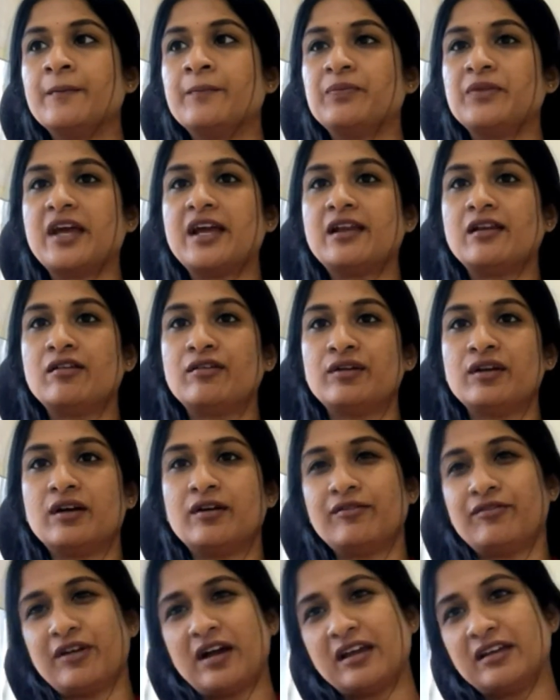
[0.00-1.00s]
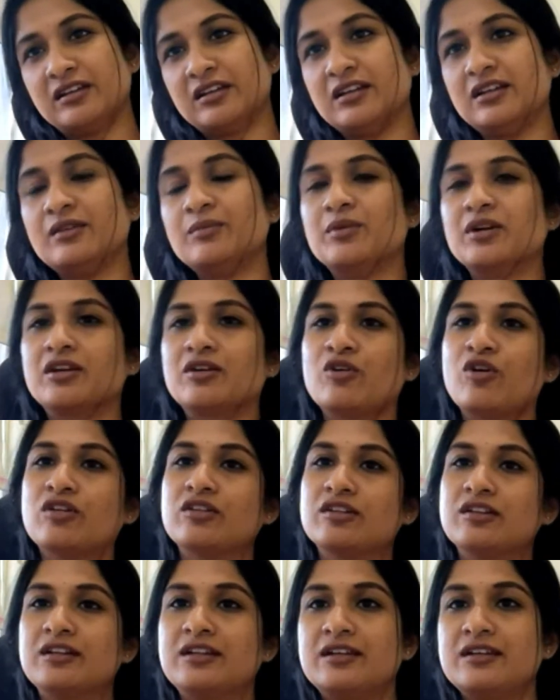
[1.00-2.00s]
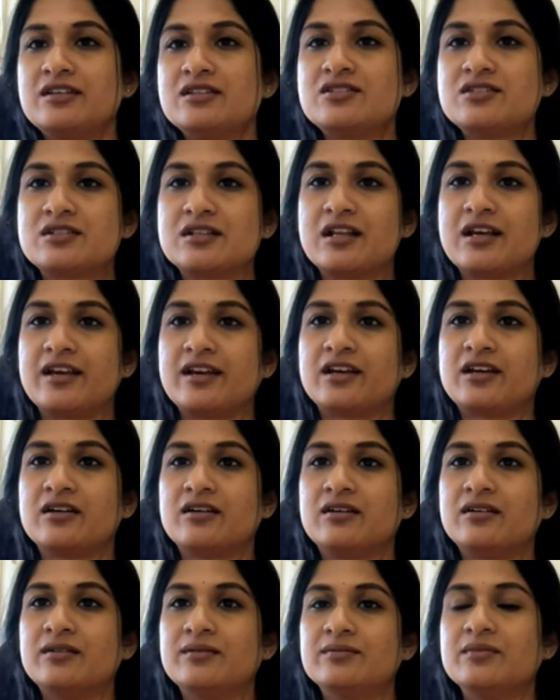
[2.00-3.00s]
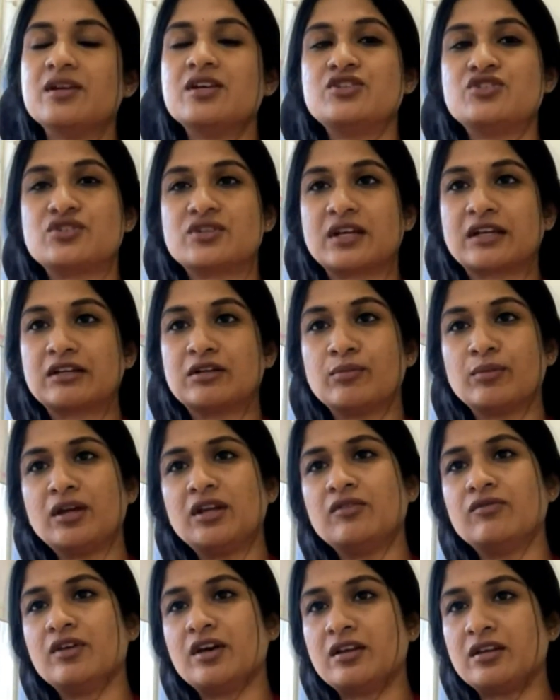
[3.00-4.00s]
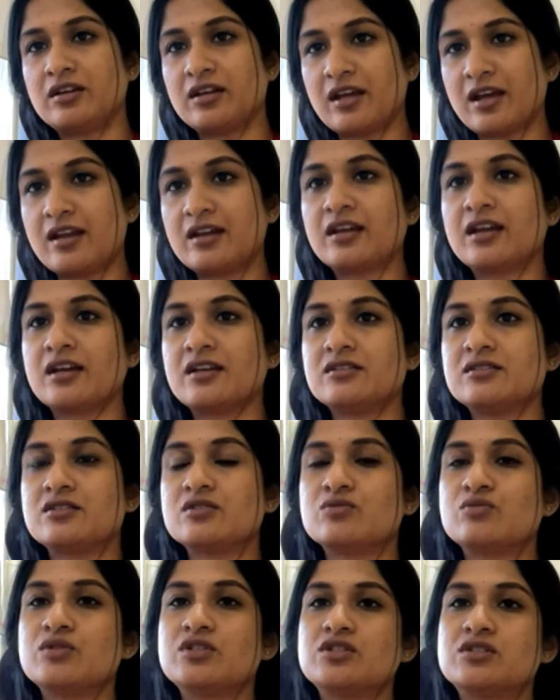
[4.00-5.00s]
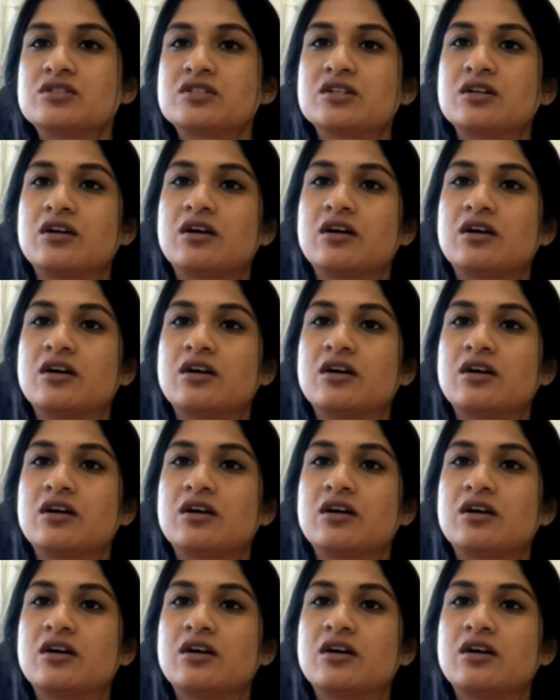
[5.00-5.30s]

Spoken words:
And finally, but not least, like hysterectomy in very rare cases, which